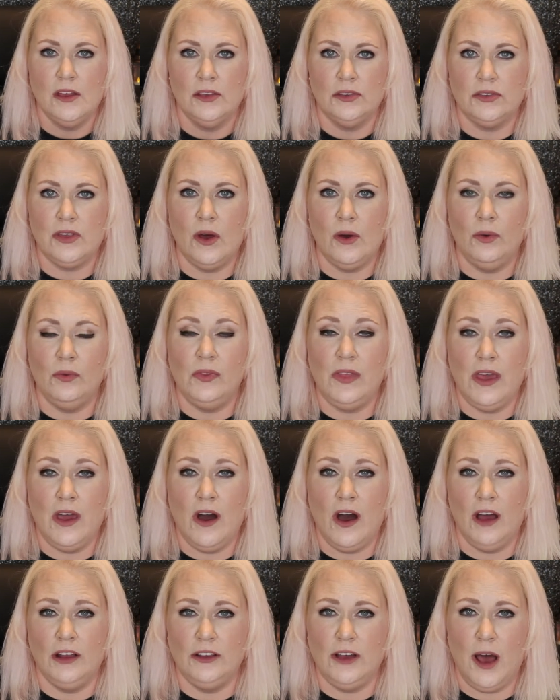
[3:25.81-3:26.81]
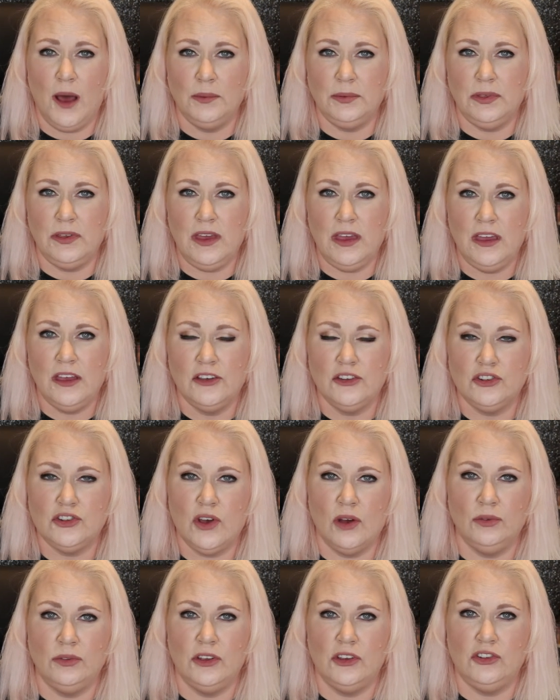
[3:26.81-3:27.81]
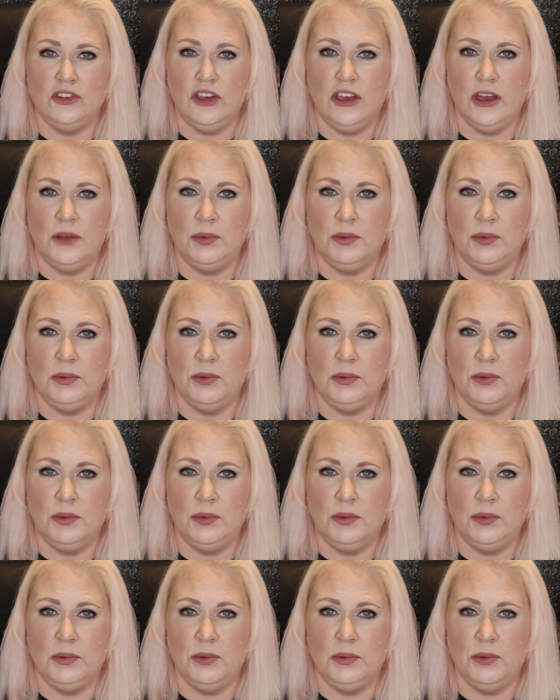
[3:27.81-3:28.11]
So the autopsy showed that she